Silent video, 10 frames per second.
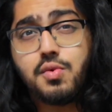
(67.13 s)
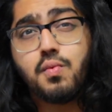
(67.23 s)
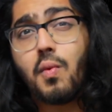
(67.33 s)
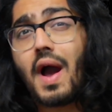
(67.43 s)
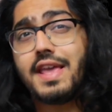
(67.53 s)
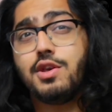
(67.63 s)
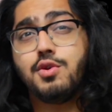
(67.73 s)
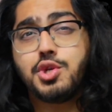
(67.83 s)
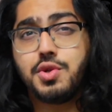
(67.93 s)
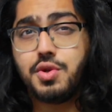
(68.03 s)
why you
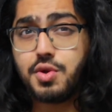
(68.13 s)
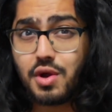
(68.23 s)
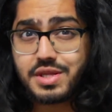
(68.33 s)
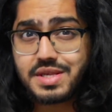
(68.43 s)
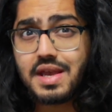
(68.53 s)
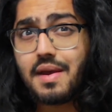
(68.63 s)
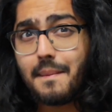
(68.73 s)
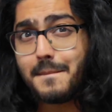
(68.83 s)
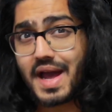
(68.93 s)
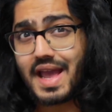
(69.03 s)
should not
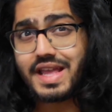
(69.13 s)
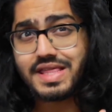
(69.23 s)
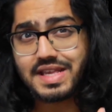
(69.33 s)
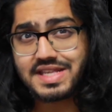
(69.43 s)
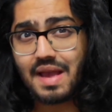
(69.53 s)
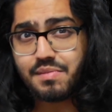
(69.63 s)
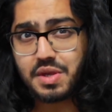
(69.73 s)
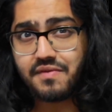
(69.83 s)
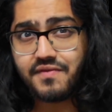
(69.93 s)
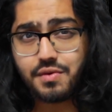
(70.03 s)
buy the
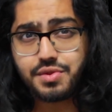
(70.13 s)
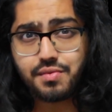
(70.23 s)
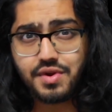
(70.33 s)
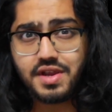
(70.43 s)
Samsung Fold 3.